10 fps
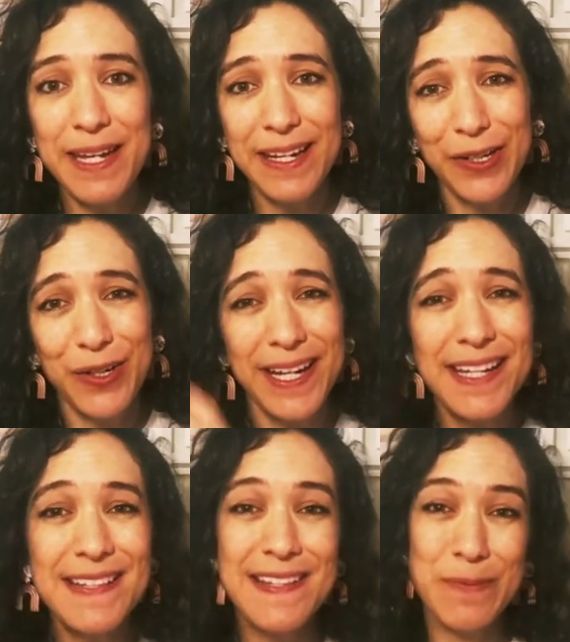and our
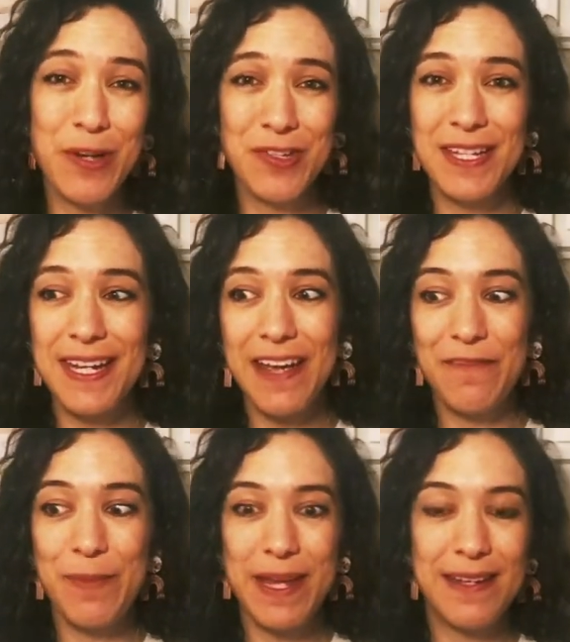kids especially have
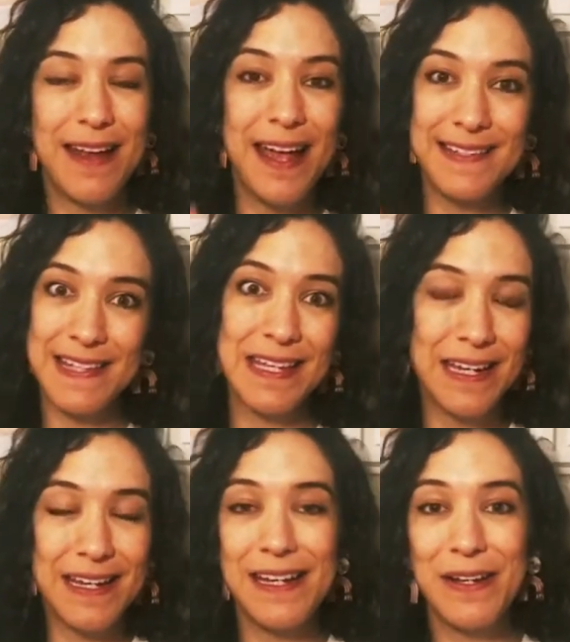been
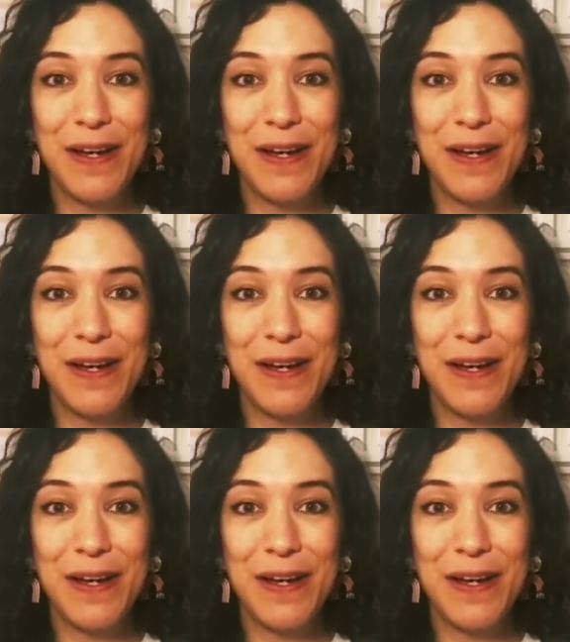isolated and